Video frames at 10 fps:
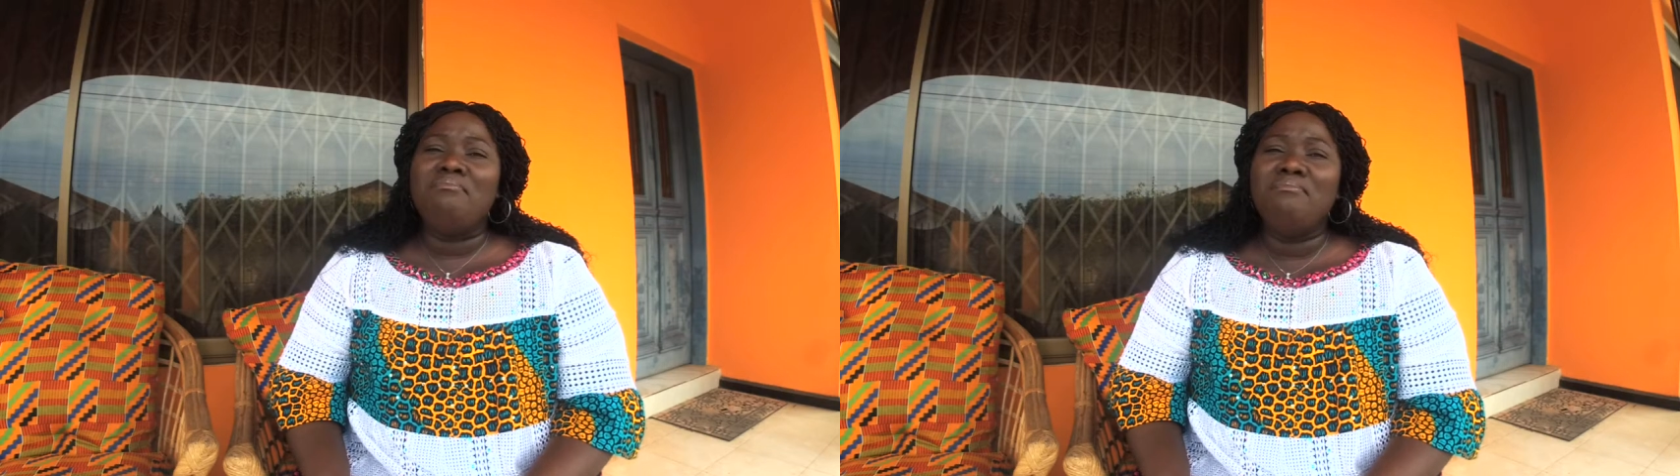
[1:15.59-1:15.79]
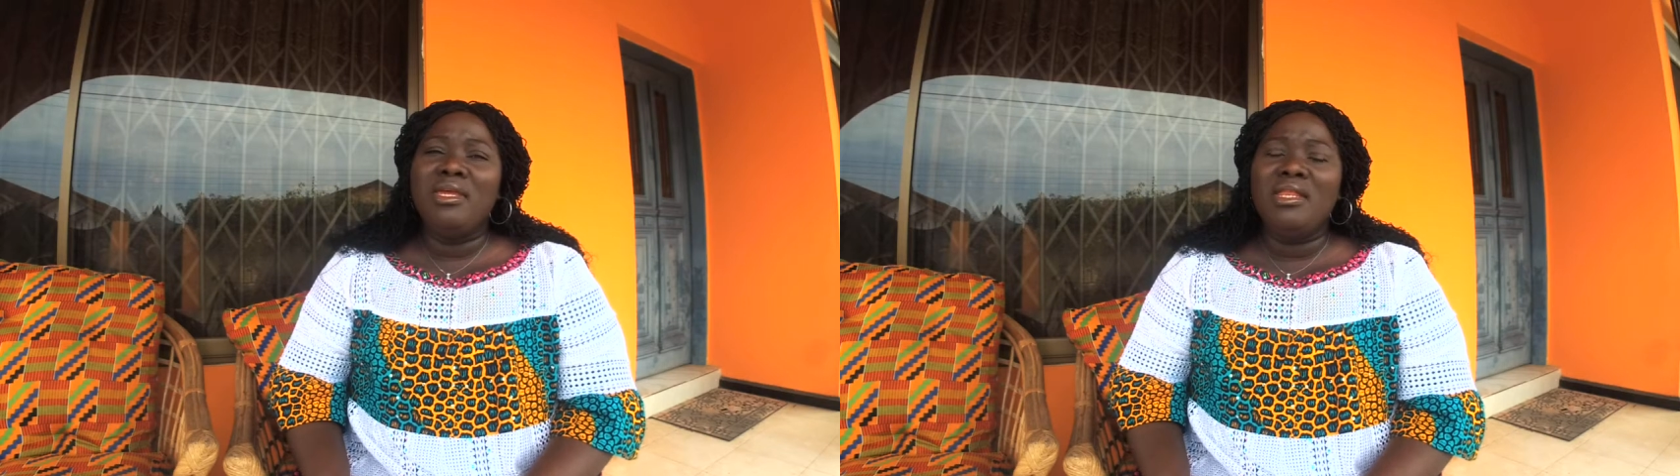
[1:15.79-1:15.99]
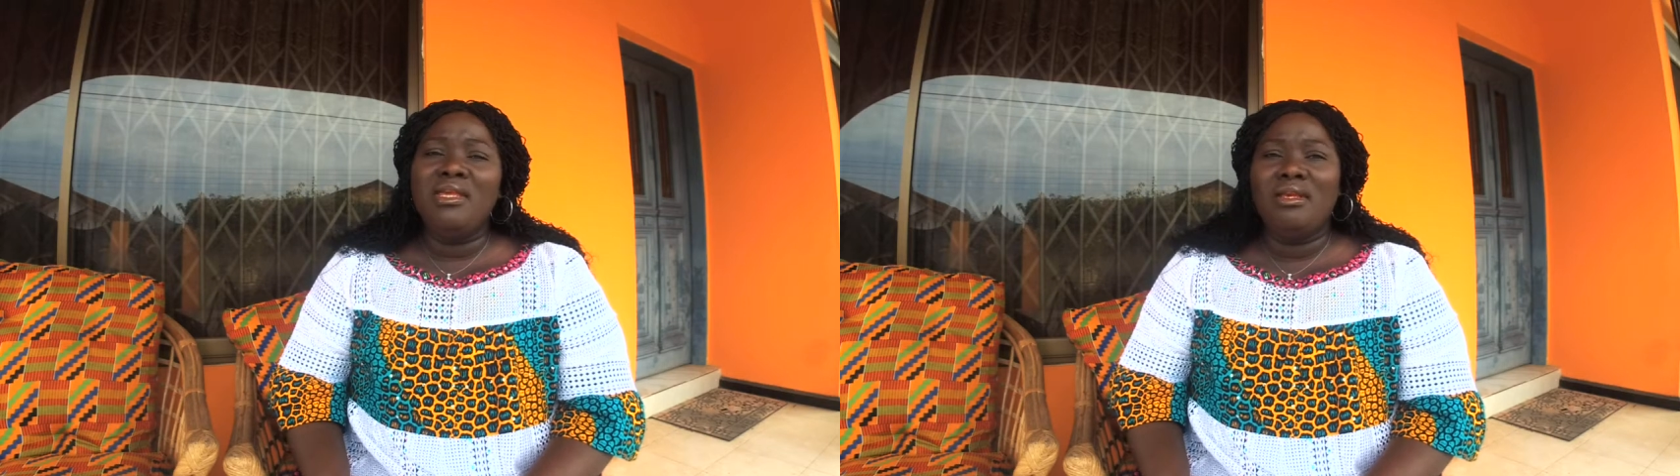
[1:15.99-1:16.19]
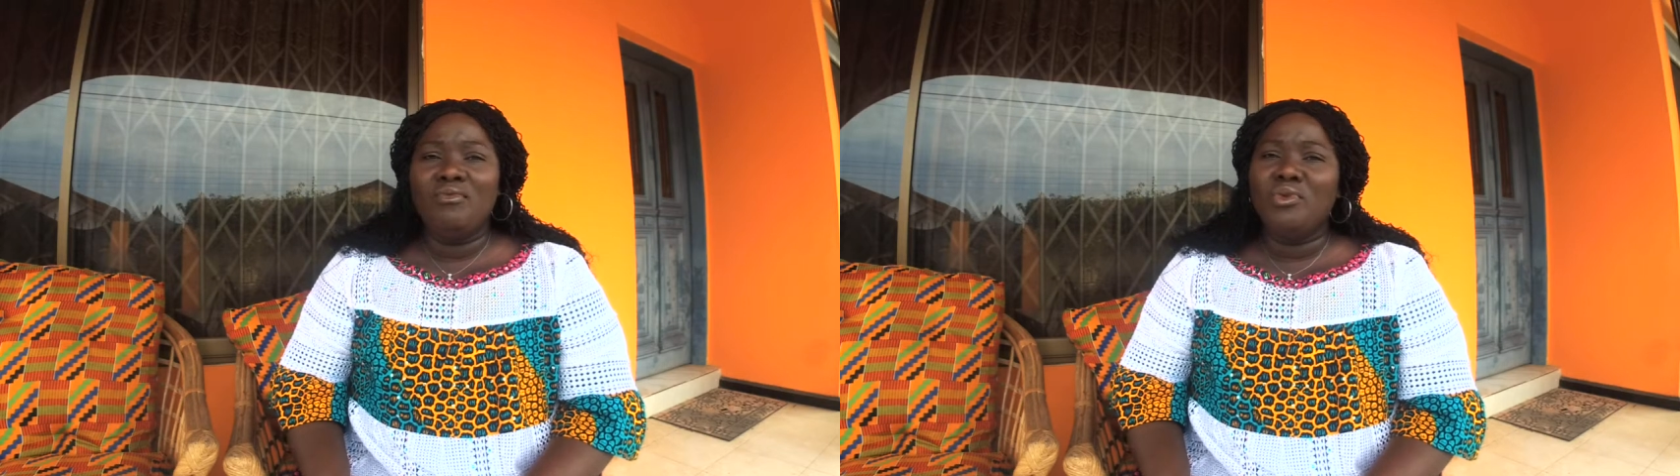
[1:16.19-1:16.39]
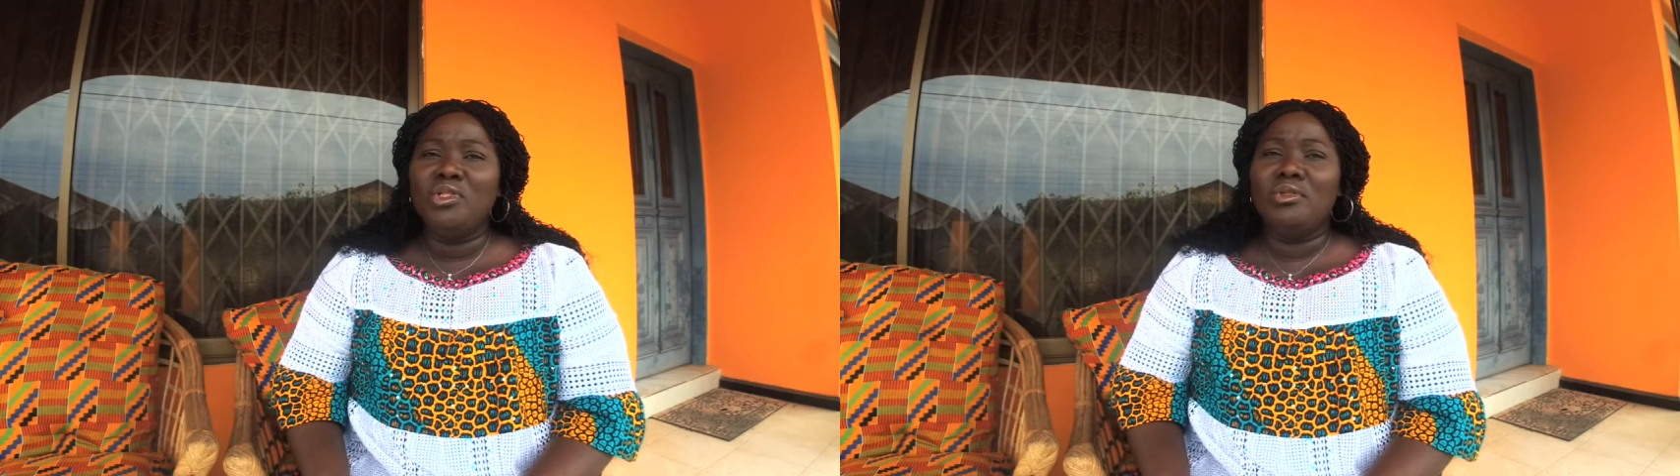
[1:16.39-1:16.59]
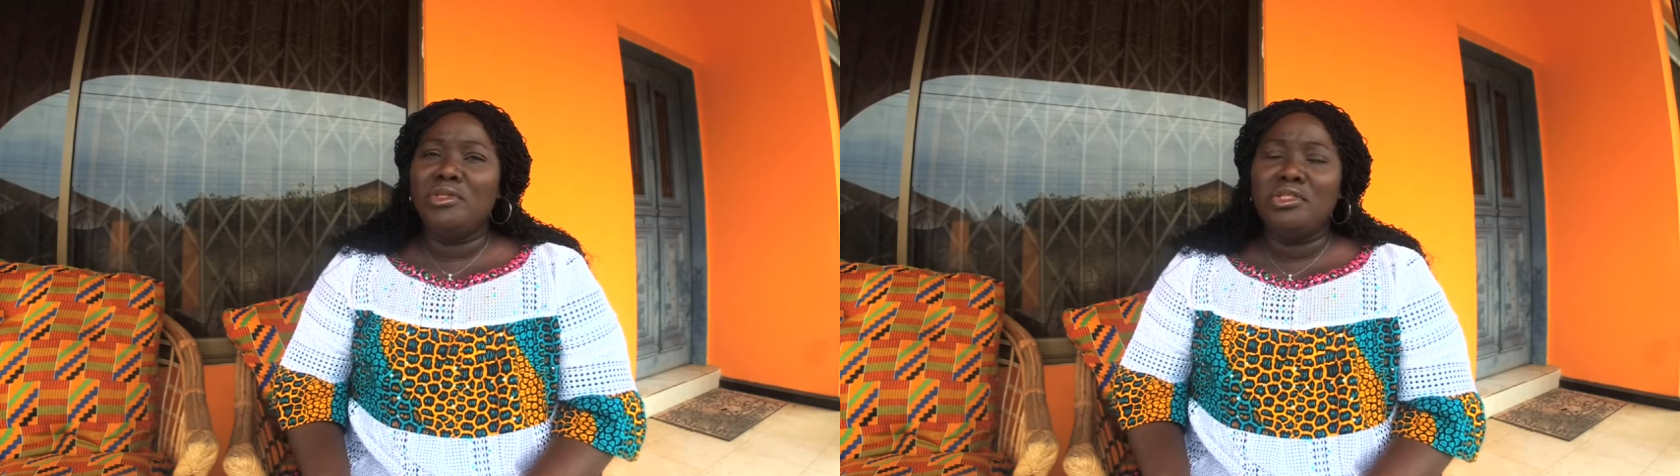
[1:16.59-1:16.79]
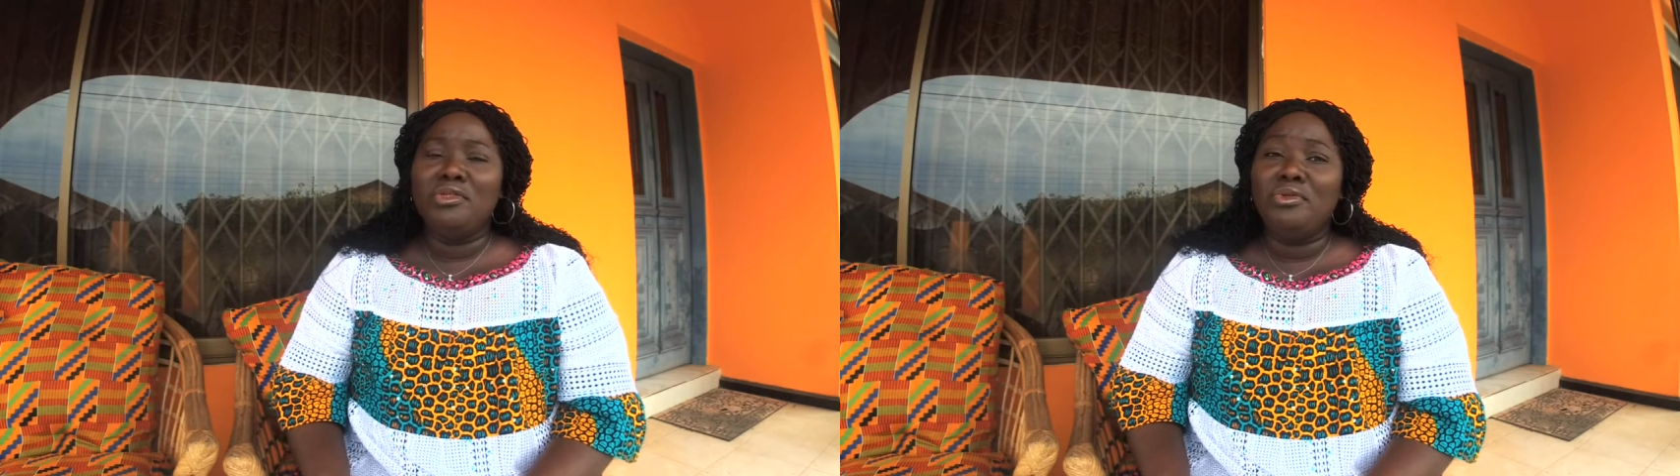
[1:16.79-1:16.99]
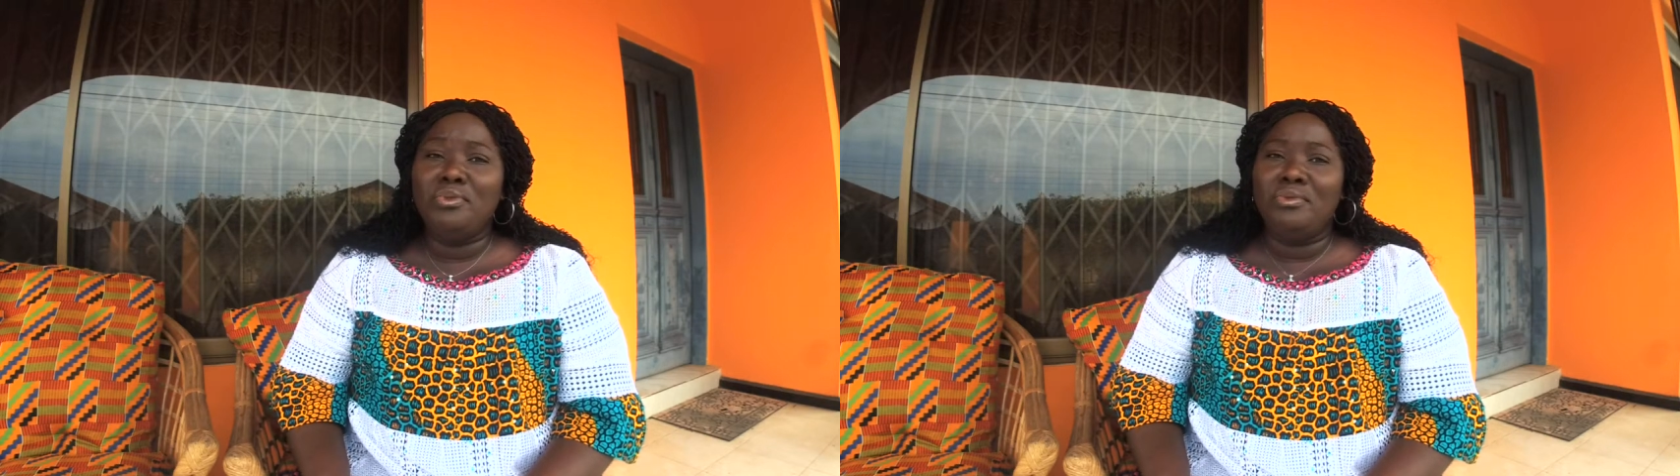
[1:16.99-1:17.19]
many will not
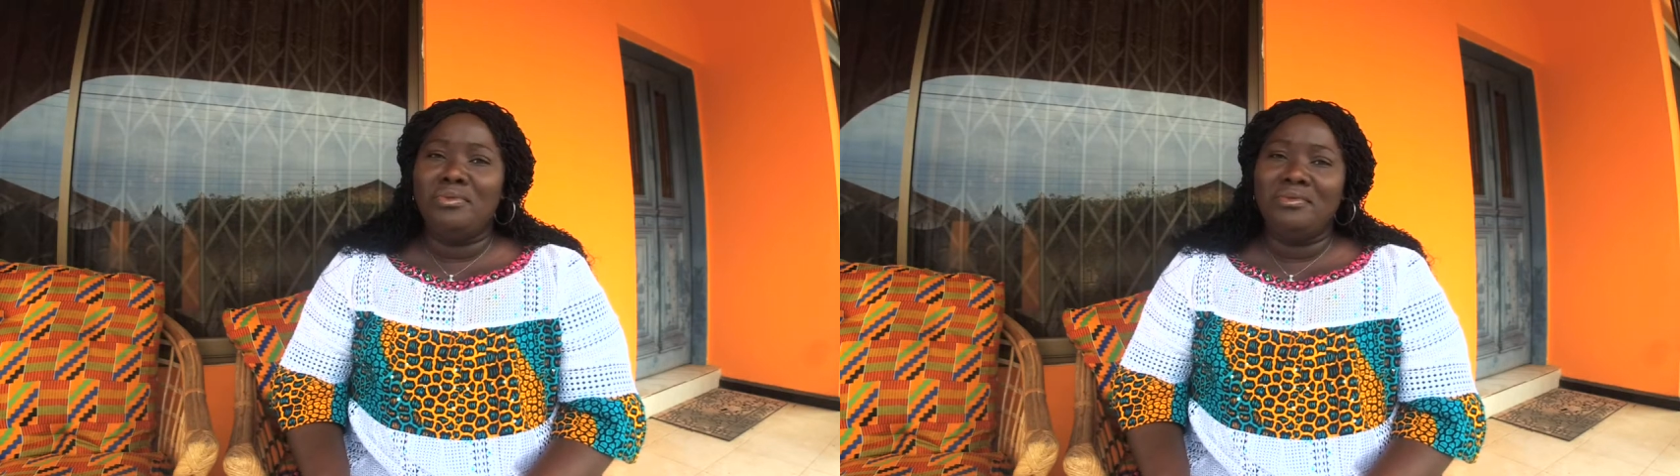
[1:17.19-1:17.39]
do.